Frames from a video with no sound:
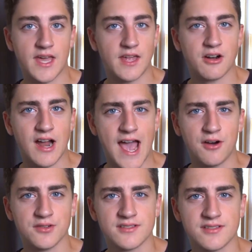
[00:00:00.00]
at her
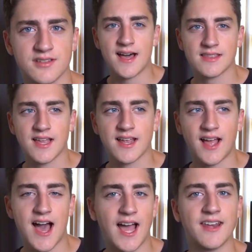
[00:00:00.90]
house and not, like,
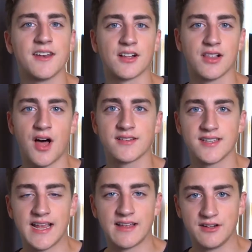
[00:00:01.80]
hide in a
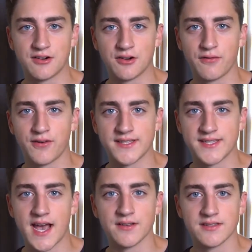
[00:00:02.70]
closet at your
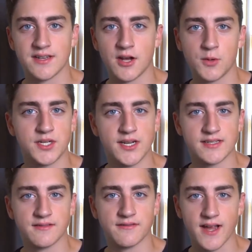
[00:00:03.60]
girlfriend's house and hope she
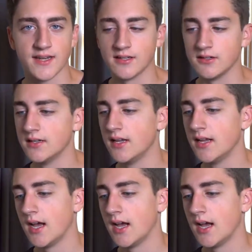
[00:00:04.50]
doesn't find you.